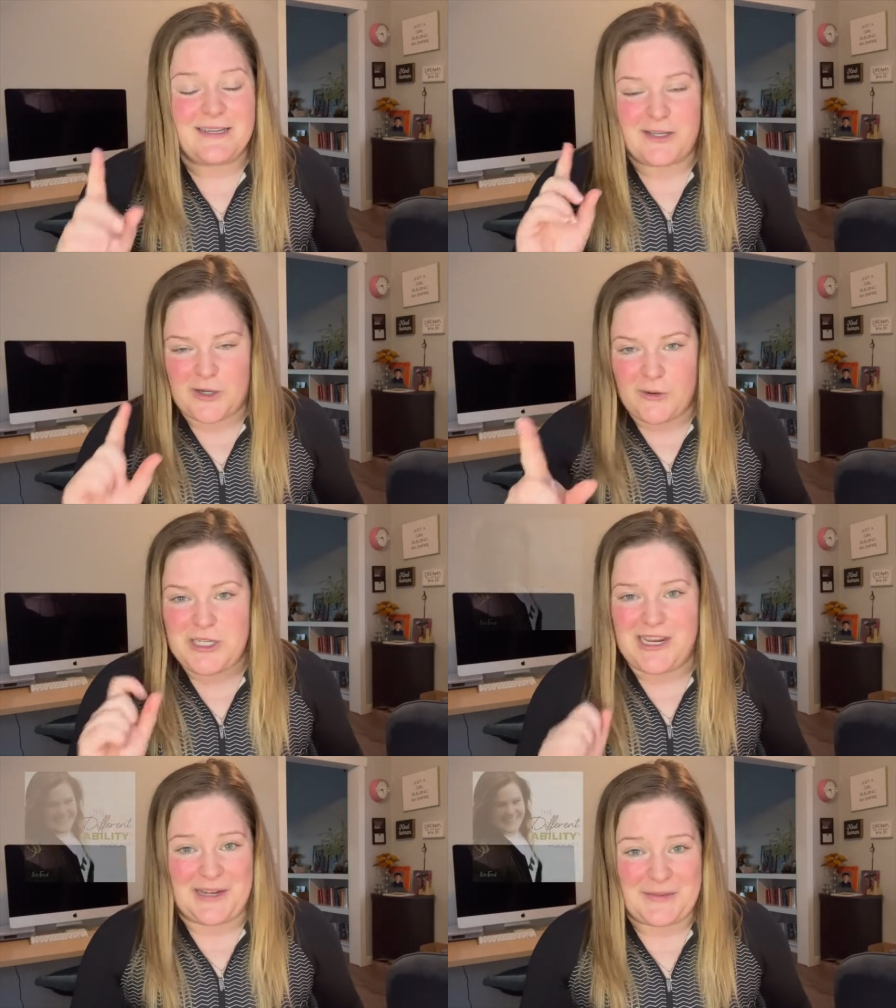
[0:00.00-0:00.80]
Go
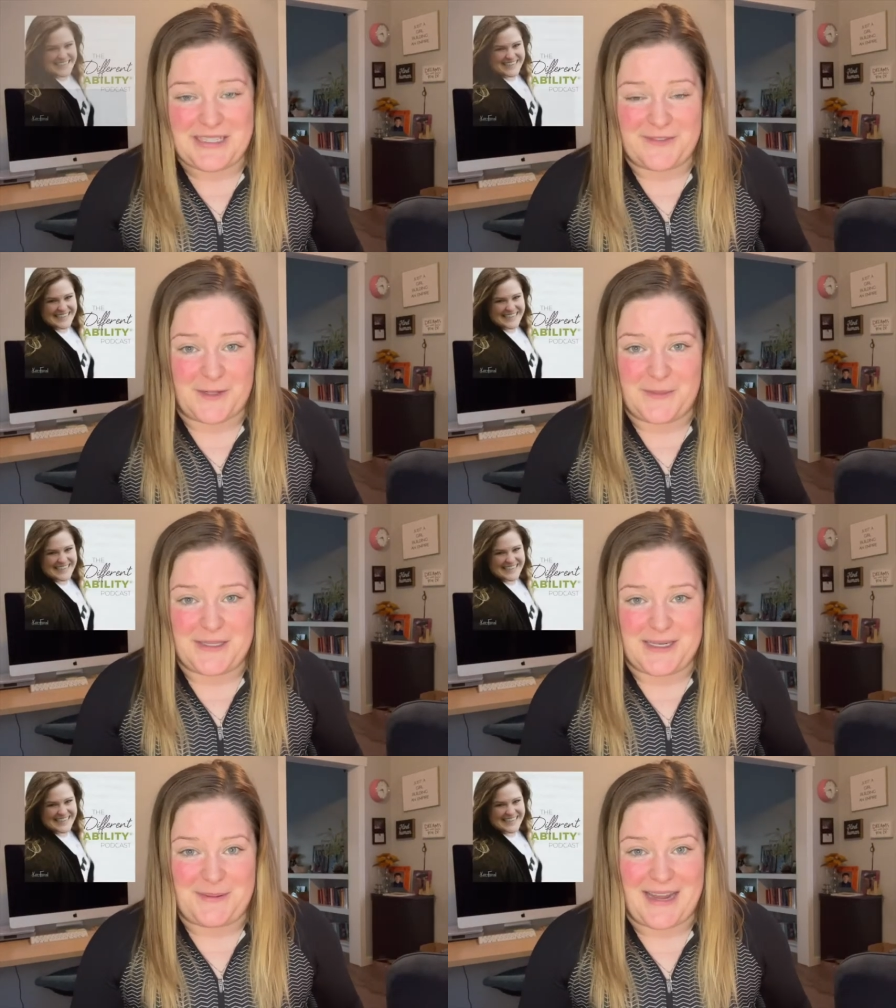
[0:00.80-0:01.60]
check out the Different
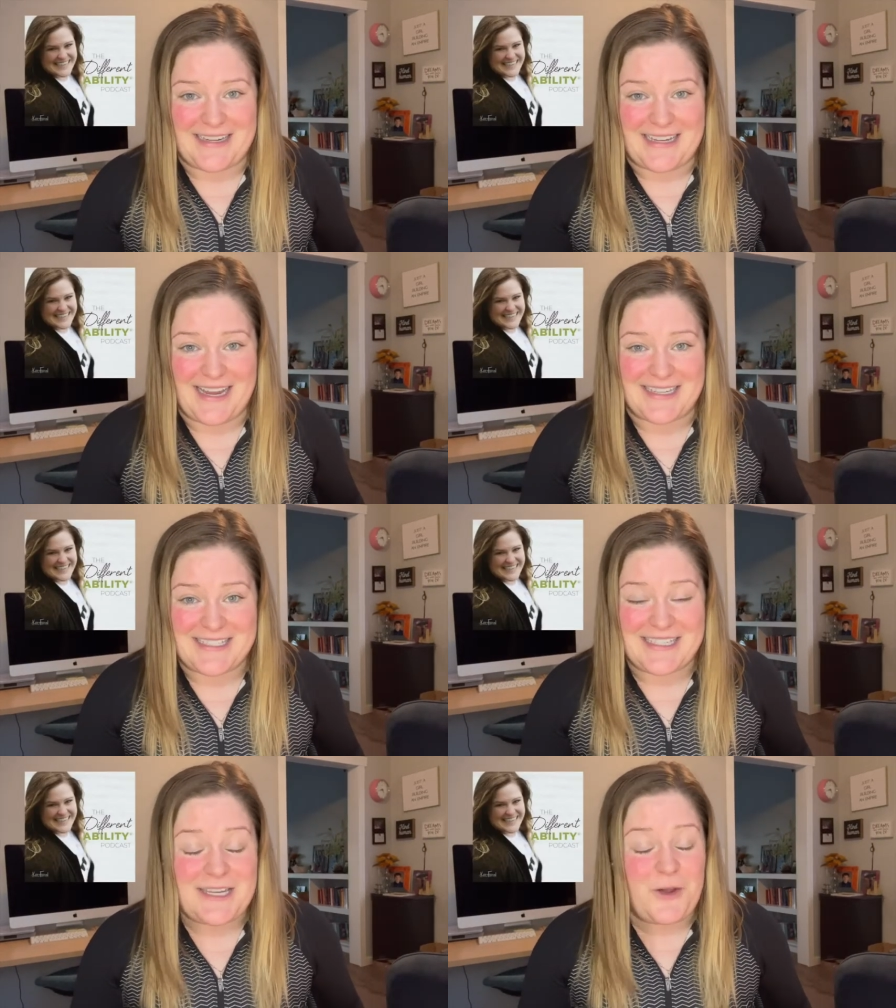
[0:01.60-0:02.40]
Ability
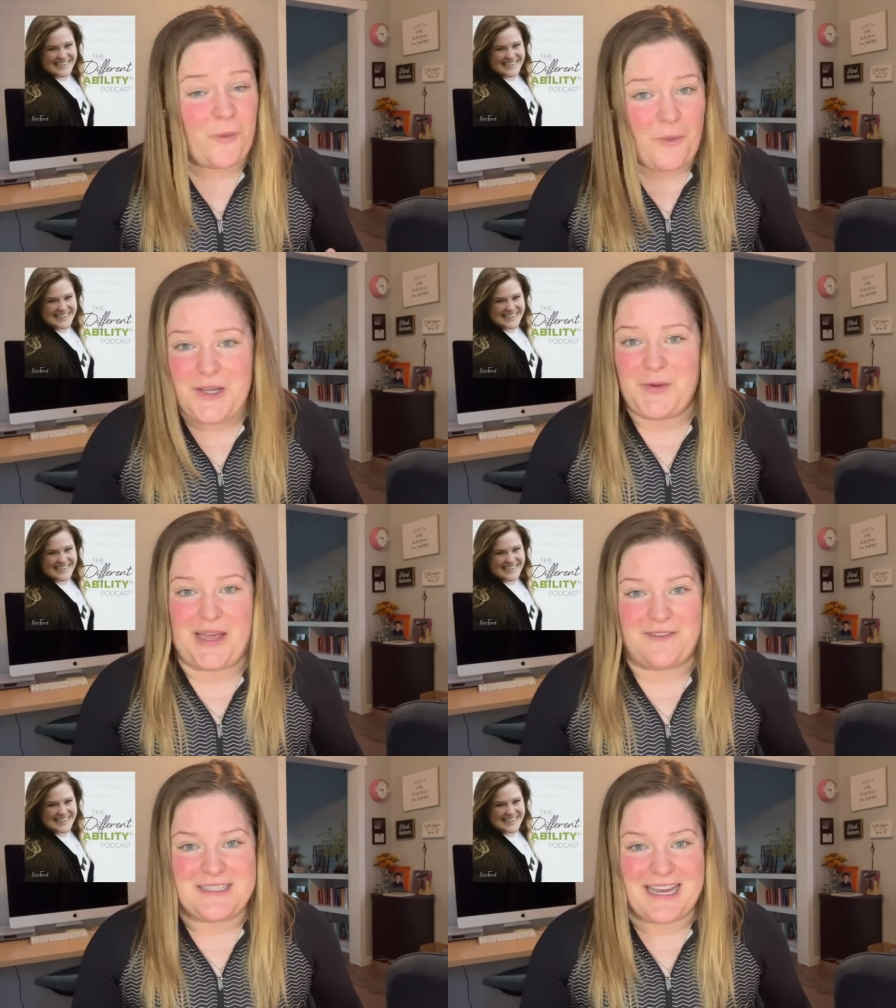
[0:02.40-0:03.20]
podcast when you
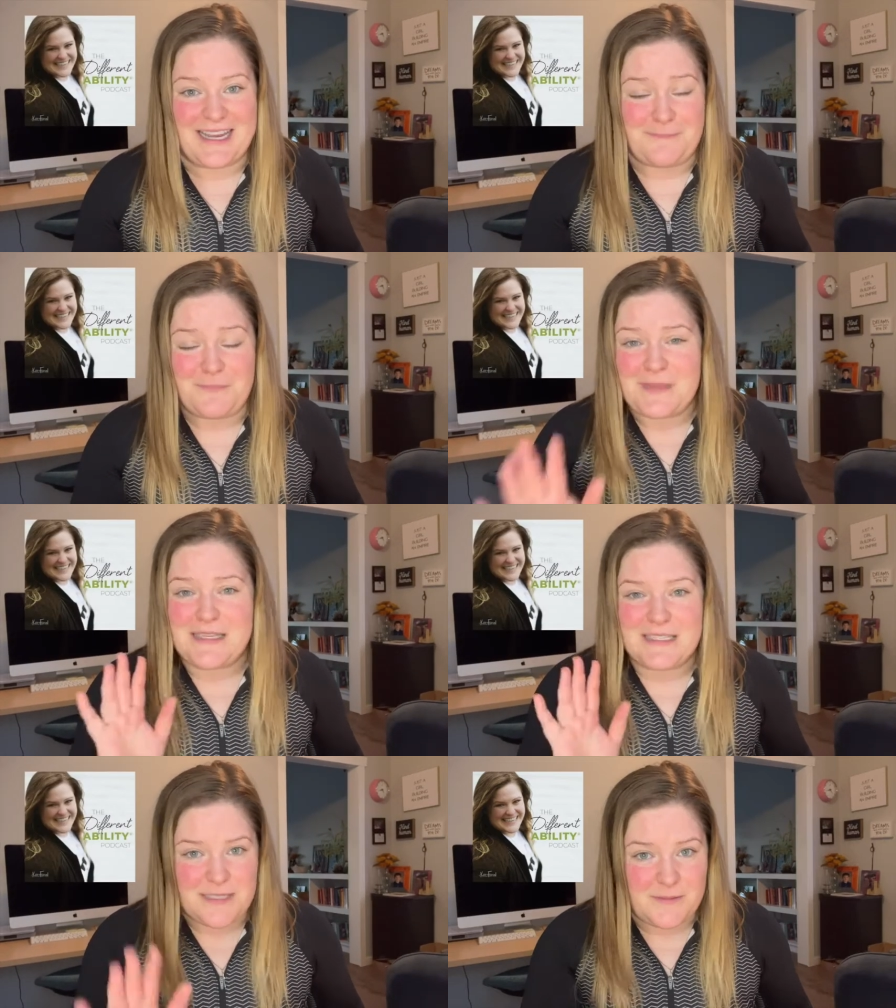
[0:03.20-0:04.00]
have time.
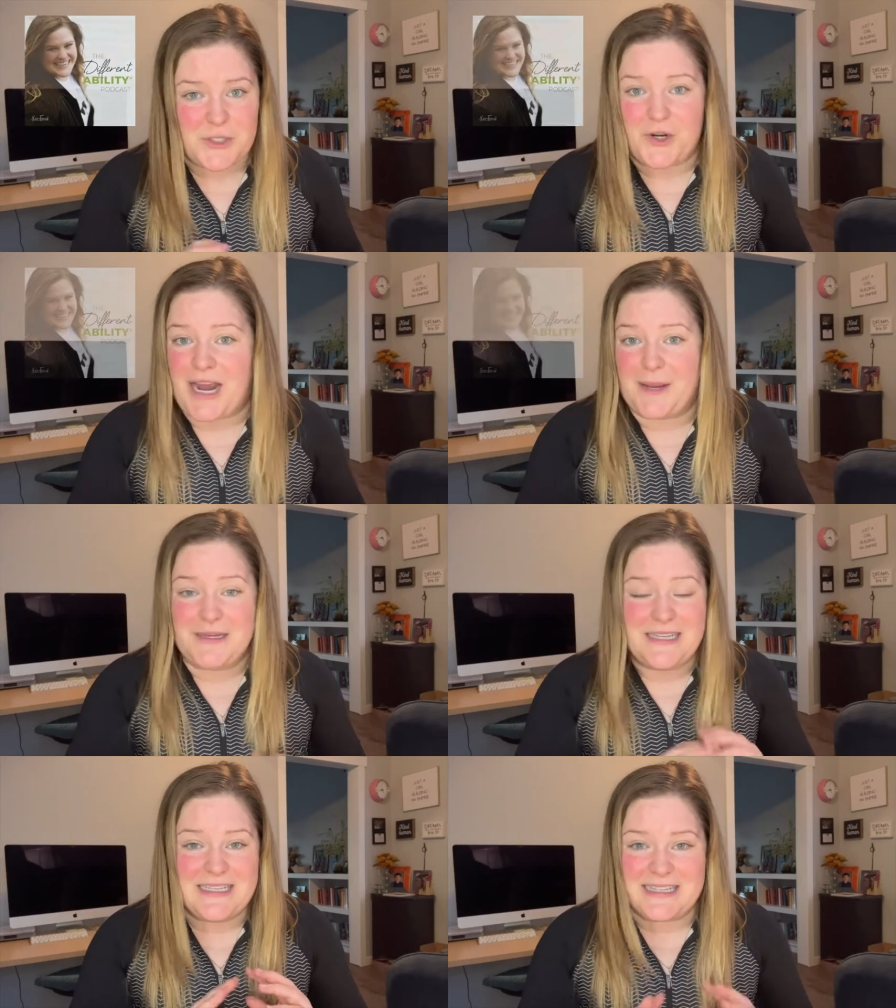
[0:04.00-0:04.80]
Subscribe,
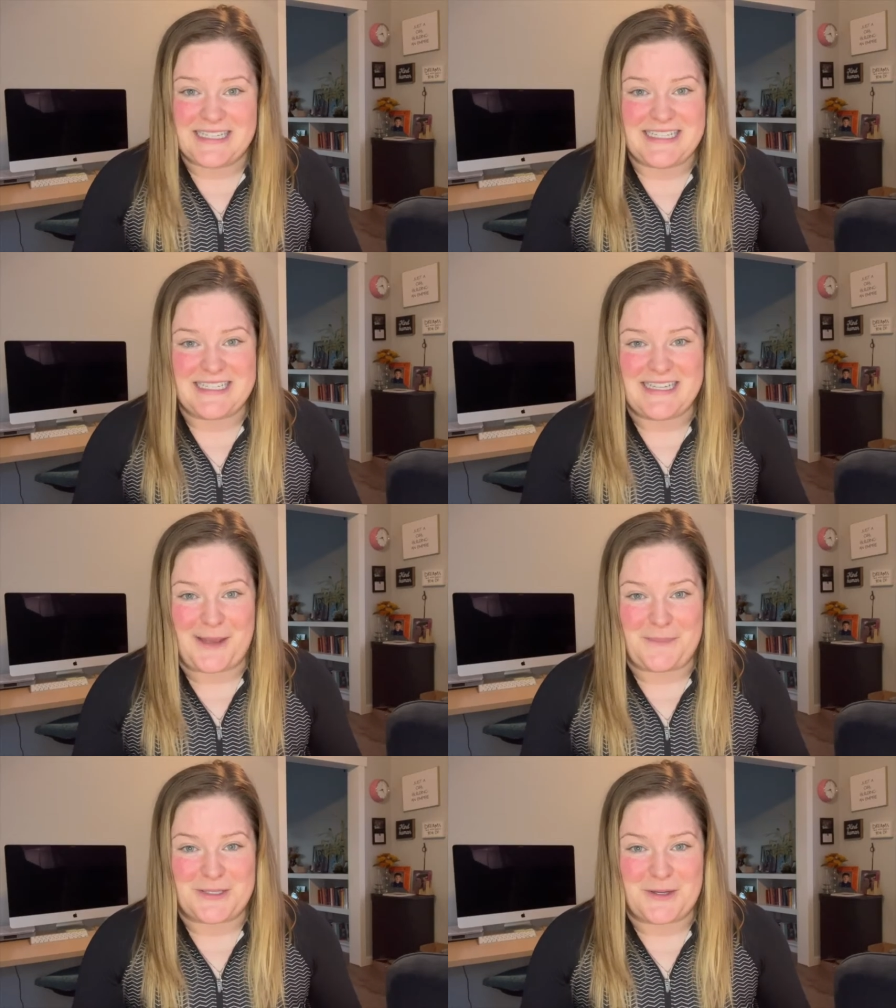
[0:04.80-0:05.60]
listen to the
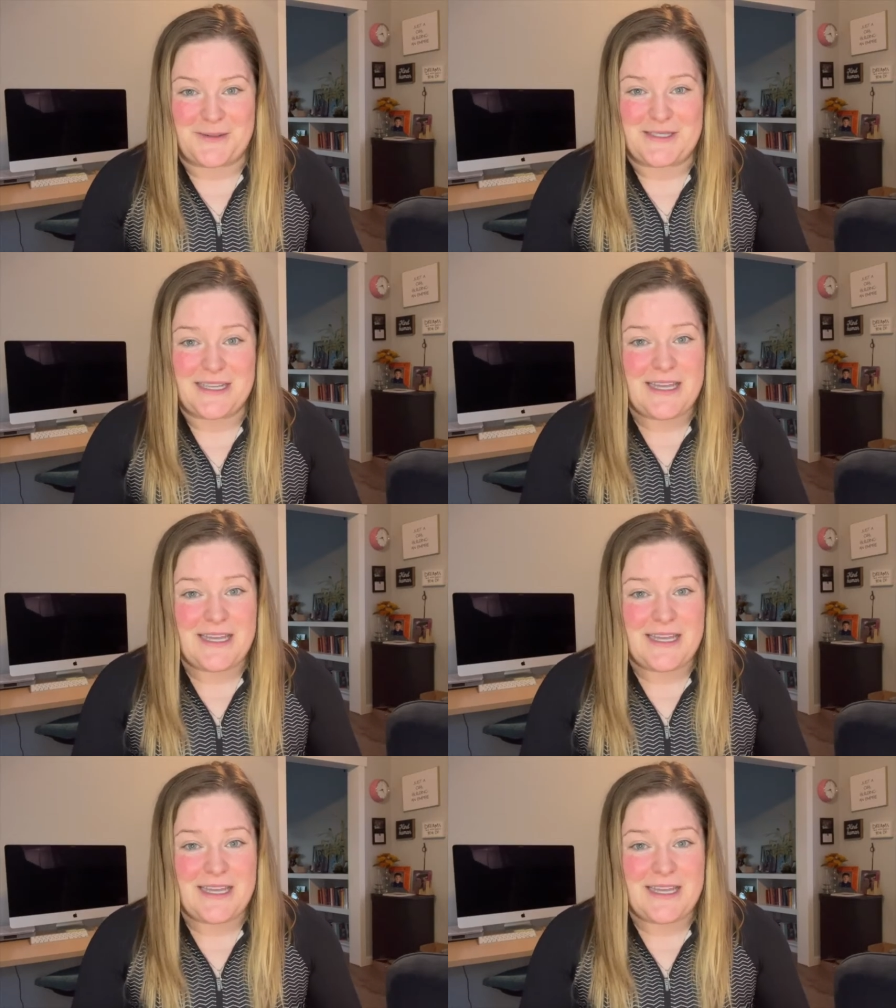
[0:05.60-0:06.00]
episodes.